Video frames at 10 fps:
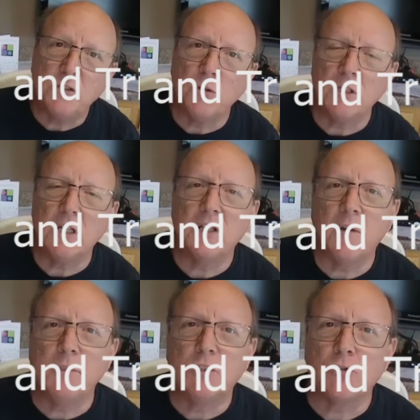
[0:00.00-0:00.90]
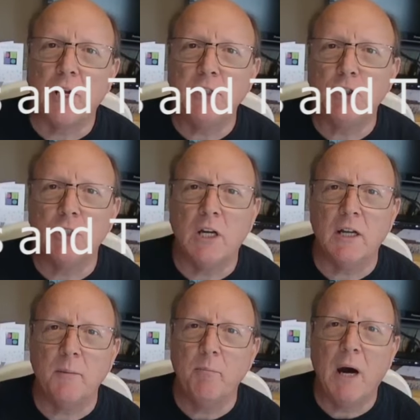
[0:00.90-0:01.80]
to do a little demonstration
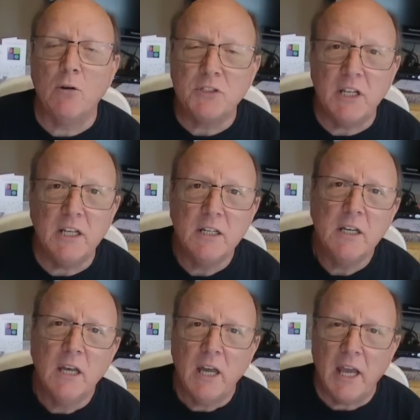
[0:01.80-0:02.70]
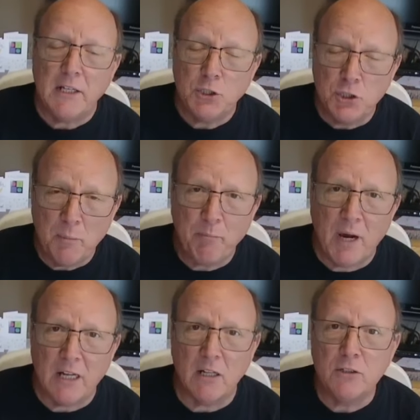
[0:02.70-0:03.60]
on mounting a ship
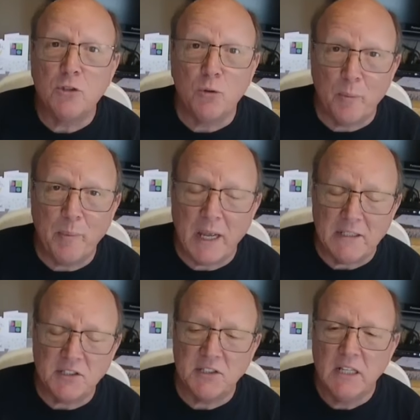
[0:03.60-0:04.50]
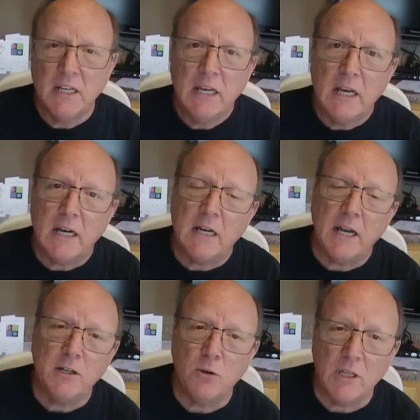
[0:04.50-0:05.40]
model to a base.
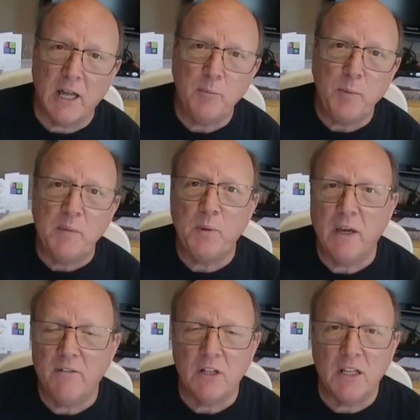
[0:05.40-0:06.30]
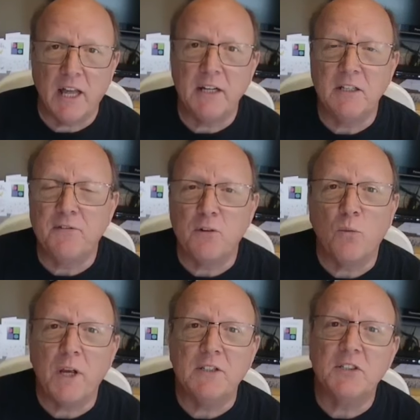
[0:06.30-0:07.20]
I know a lot of people have a lot of different
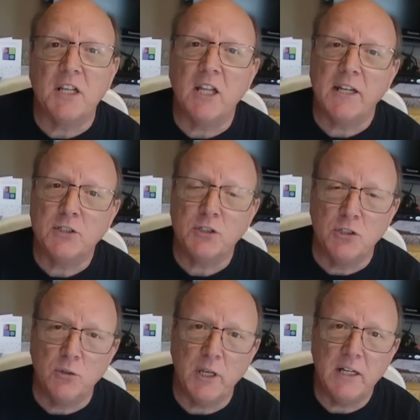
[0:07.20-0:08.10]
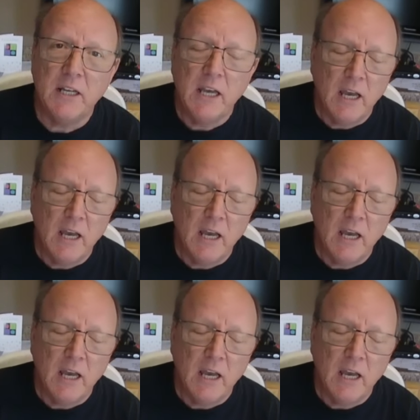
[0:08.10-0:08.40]
ways they like to do it.